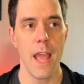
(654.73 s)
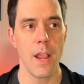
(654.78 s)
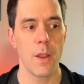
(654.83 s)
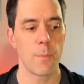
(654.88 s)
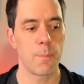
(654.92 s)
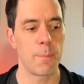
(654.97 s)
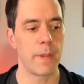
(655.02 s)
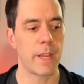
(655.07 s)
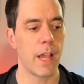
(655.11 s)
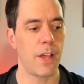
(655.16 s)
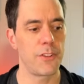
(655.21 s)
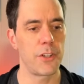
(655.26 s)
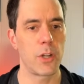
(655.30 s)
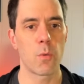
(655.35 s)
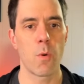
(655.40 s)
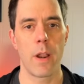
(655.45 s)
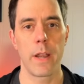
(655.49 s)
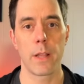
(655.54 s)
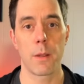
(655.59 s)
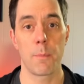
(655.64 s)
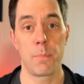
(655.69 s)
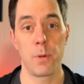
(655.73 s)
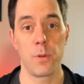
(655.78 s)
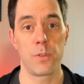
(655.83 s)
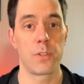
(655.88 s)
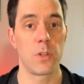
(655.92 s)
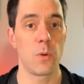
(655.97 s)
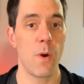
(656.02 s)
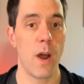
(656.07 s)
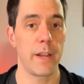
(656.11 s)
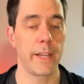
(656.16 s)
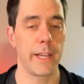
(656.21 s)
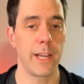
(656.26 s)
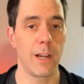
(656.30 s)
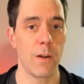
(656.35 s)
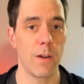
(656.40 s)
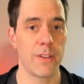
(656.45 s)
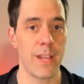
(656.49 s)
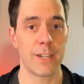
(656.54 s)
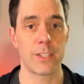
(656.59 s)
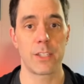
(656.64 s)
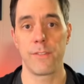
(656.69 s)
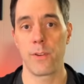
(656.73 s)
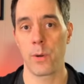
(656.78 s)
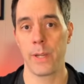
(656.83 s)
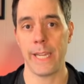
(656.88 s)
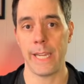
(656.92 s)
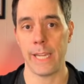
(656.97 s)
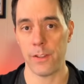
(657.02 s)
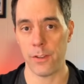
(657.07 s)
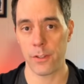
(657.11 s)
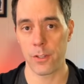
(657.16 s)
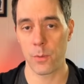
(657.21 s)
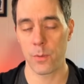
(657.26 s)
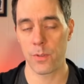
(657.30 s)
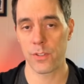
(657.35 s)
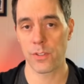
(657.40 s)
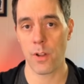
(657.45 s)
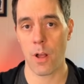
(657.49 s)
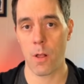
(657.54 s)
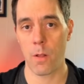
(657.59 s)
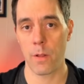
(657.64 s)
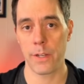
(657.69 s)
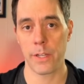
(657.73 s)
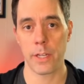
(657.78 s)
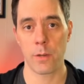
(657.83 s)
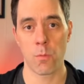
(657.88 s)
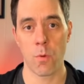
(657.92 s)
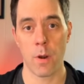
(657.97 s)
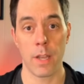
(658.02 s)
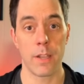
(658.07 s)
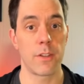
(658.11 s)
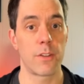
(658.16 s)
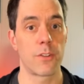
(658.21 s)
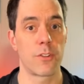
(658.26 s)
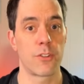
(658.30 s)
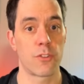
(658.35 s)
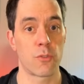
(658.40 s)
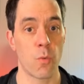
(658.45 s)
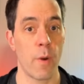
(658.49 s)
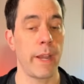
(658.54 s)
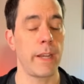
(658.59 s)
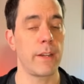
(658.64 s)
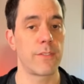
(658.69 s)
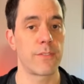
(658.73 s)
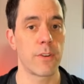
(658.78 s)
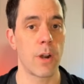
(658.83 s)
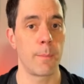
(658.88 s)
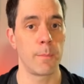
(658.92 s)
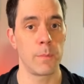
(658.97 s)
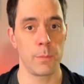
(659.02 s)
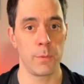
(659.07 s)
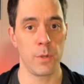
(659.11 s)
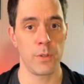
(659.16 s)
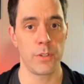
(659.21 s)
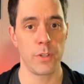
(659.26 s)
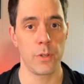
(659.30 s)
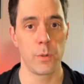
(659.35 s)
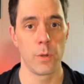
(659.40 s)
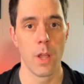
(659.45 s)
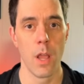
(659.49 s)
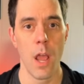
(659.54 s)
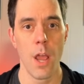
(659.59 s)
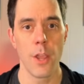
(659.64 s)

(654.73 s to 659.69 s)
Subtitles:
Because you're running Ubuntu on here, it's actually very easy to install, and you can run it straight from Ubuntu.